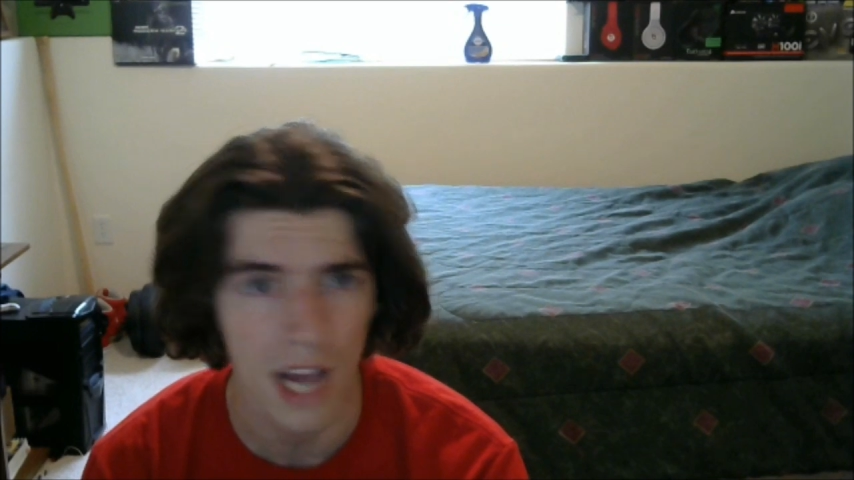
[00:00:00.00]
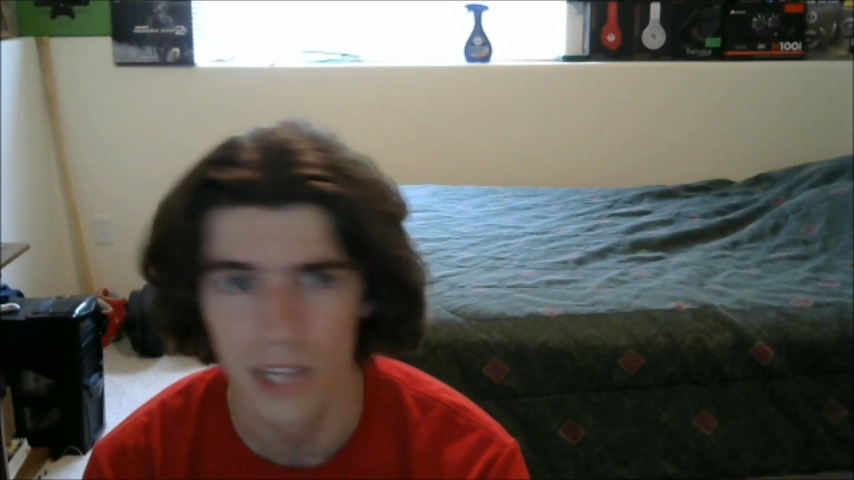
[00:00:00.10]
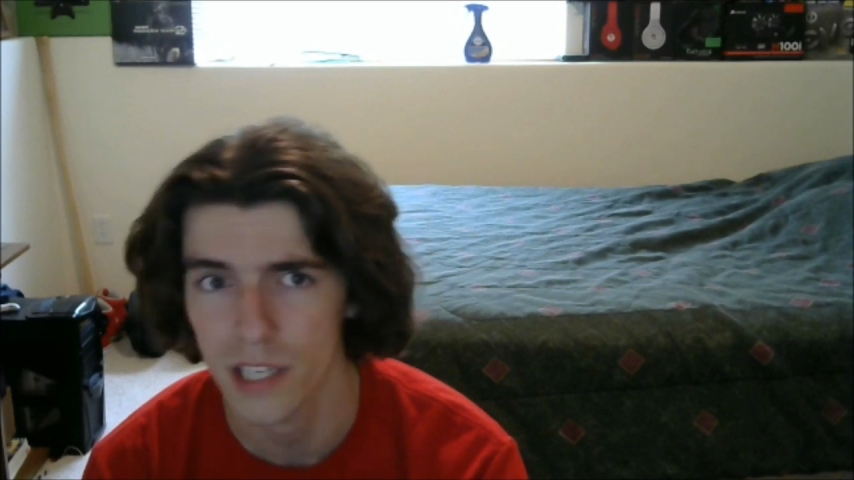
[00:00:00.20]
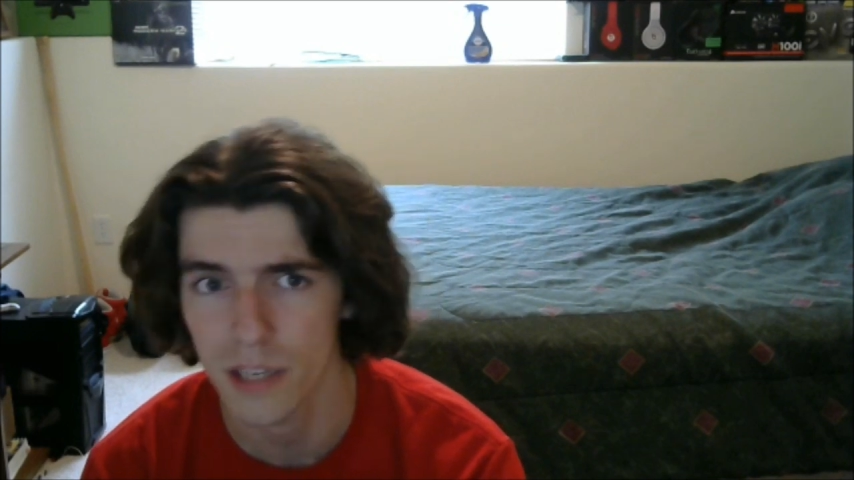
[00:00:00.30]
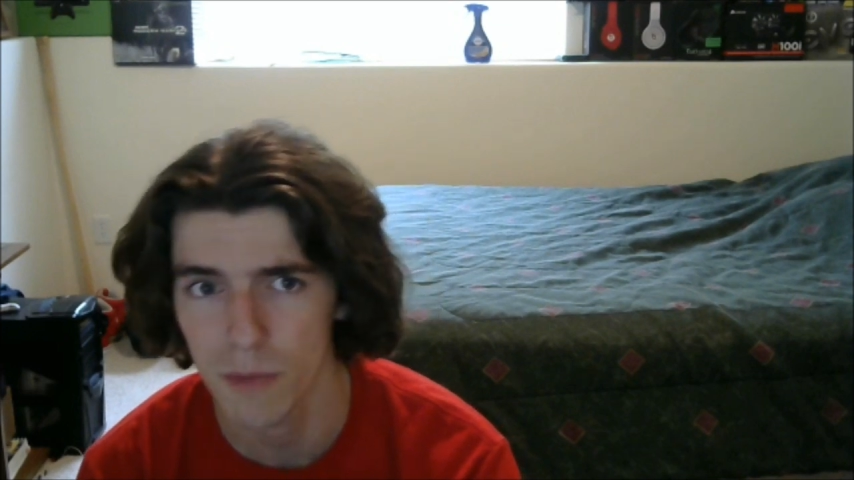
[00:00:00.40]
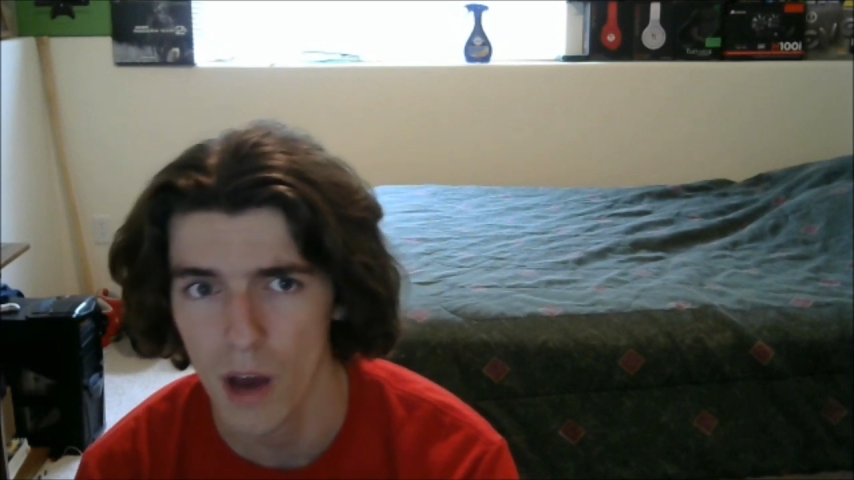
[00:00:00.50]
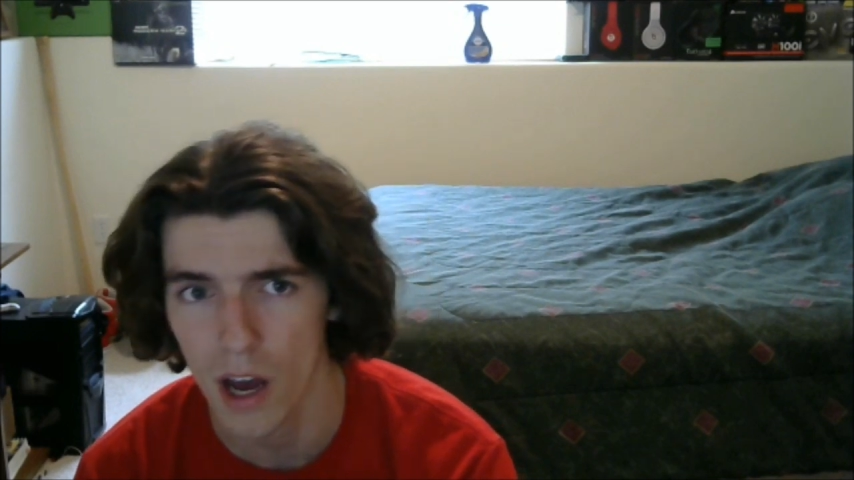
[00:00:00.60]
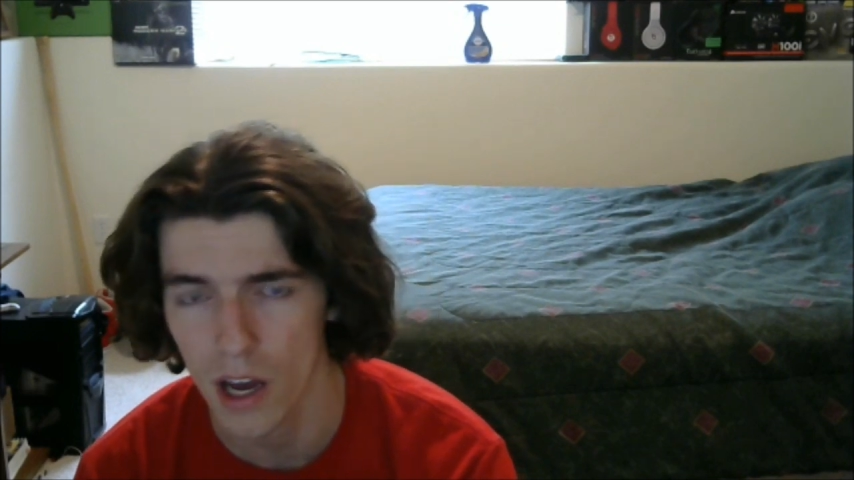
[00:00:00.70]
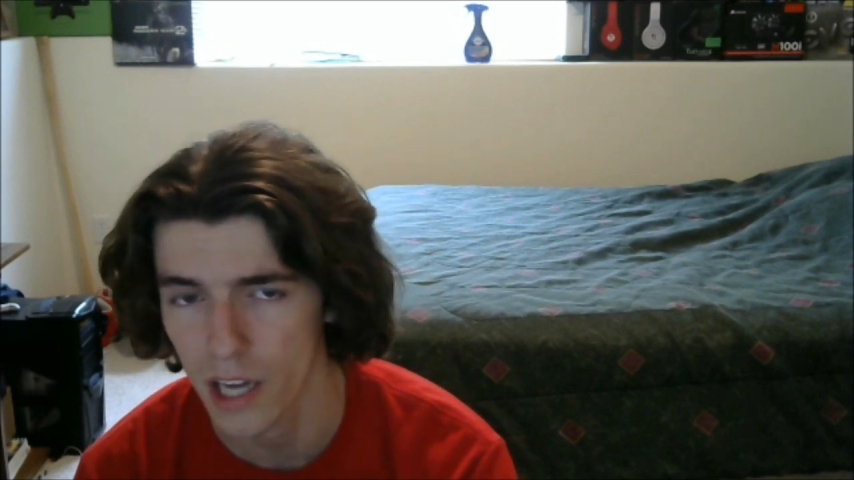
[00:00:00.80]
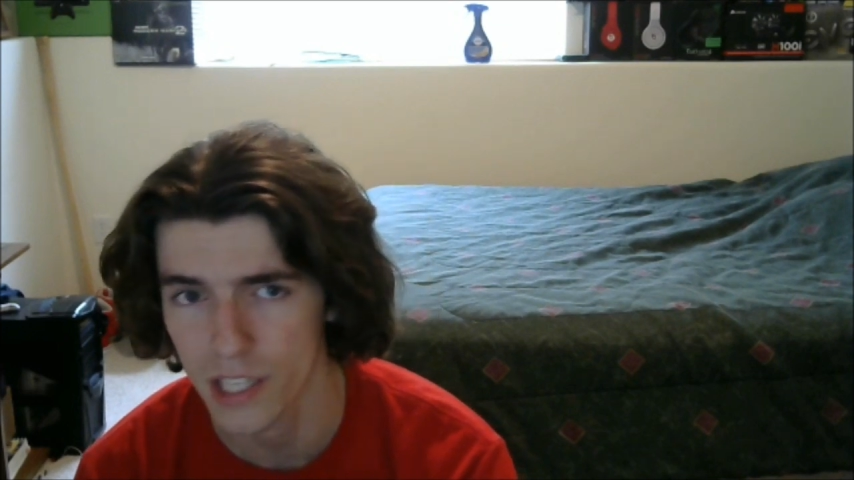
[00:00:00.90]
I did
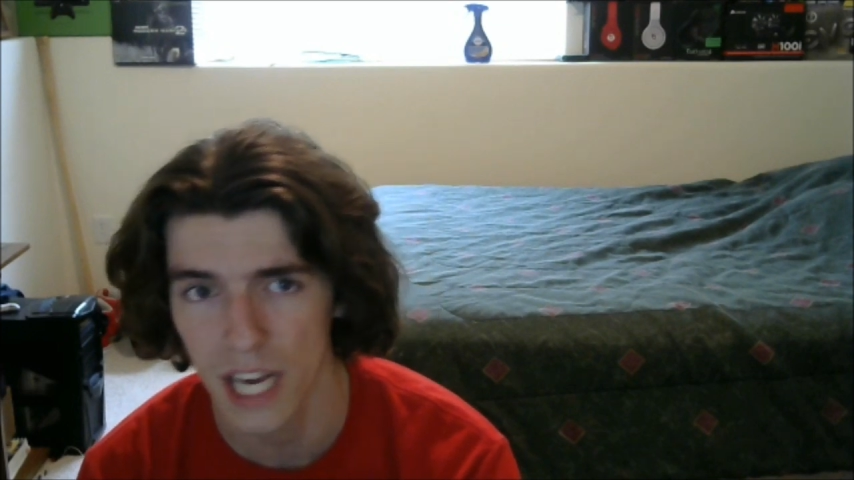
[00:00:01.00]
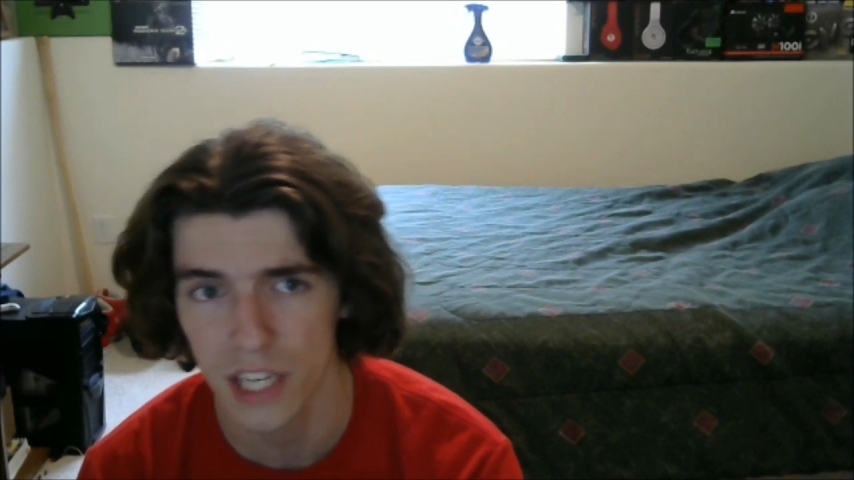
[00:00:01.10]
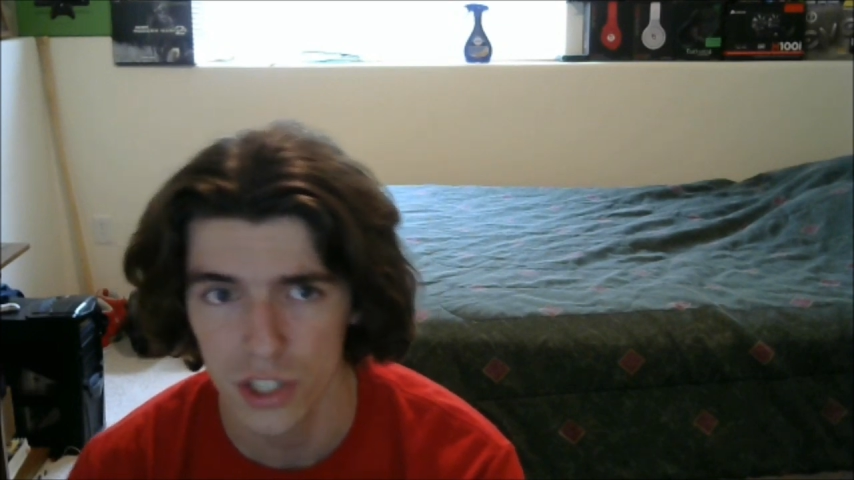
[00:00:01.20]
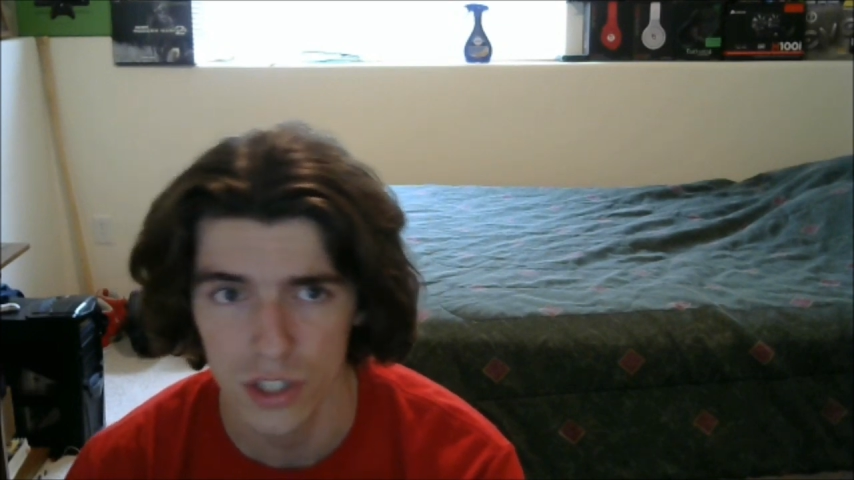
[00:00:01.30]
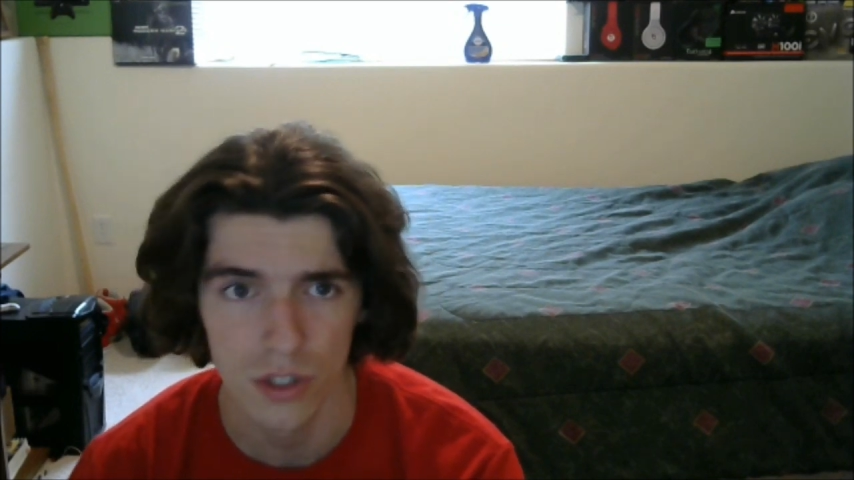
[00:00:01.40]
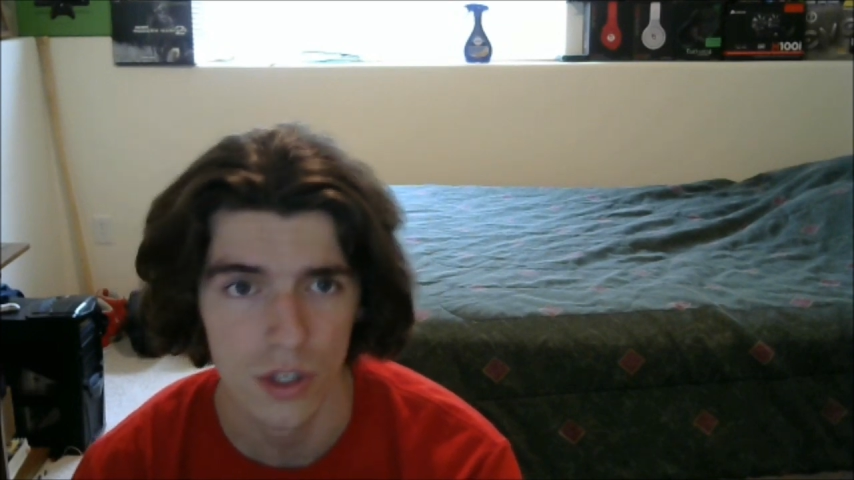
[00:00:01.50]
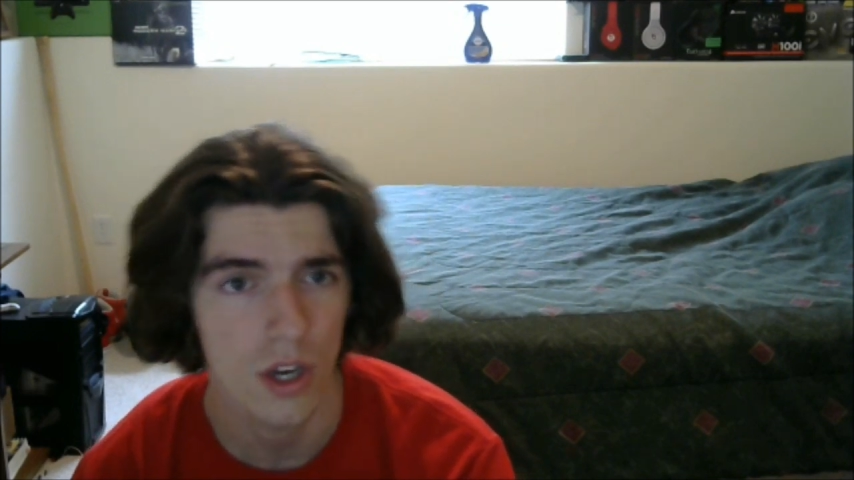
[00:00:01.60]
attach a